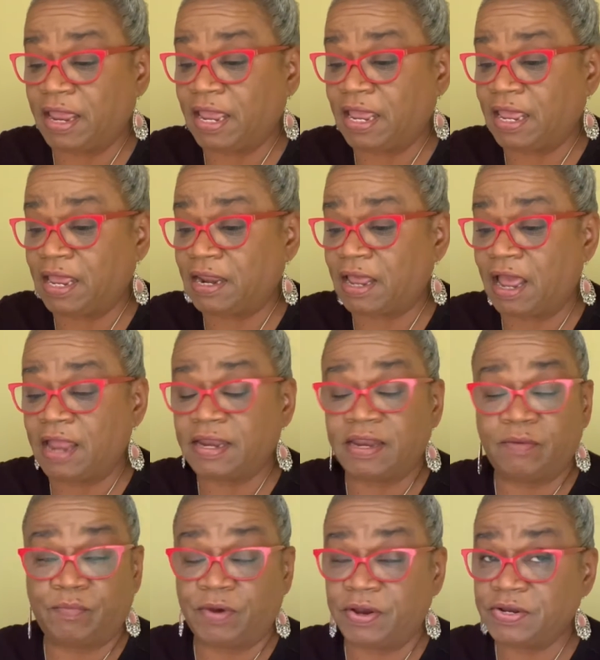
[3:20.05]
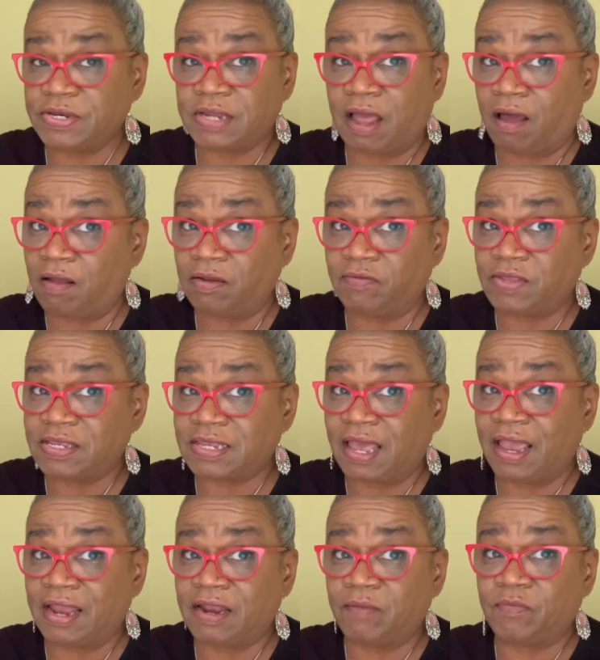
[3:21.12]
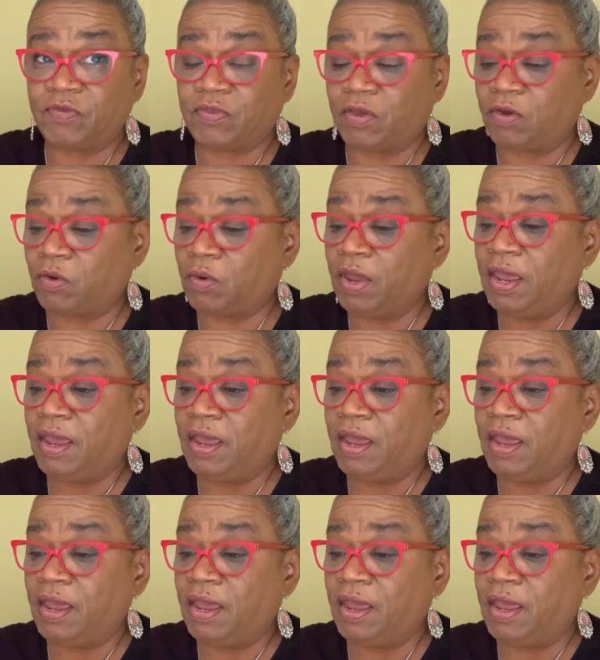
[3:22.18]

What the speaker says: and I didn't purchase all of these items, so